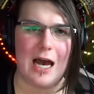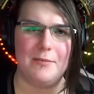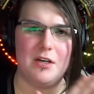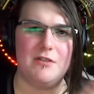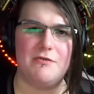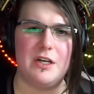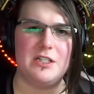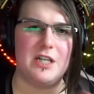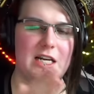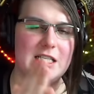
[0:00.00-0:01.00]
I'm
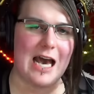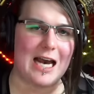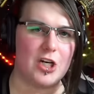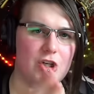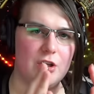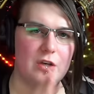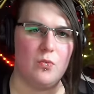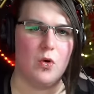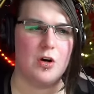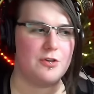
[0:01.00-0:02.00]
convinced that it's actually
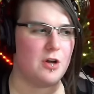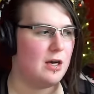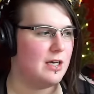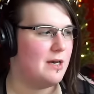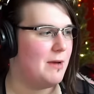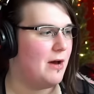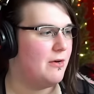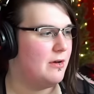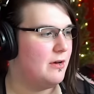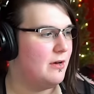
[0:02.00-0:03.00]
worth talking about.